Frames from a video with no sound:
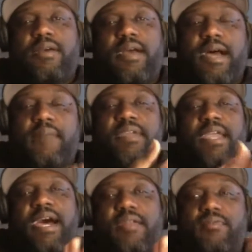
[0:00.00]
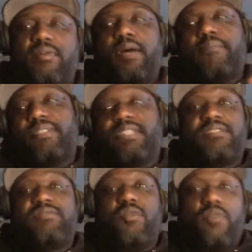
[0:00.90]
I mean, there's
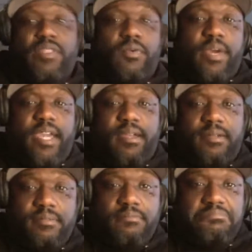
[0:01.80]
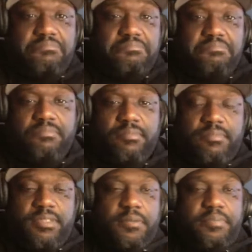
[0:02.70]
no other way
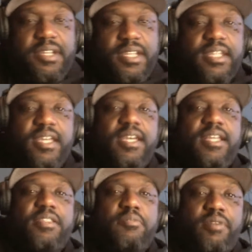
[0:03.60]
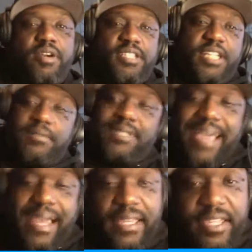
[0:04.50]
to put it. LeBron James
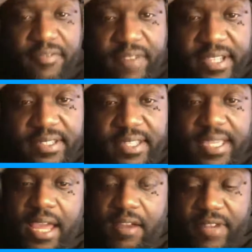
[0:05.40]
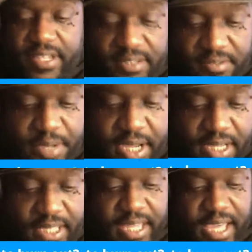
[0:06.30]
got to get rest. He got to rest his
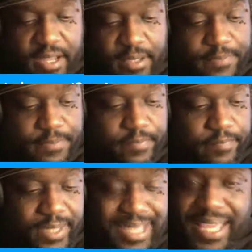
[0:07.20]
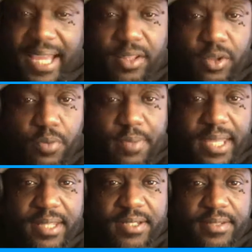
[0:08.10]
body. He got to load
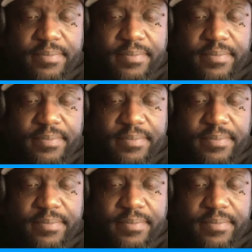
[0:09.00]
manage.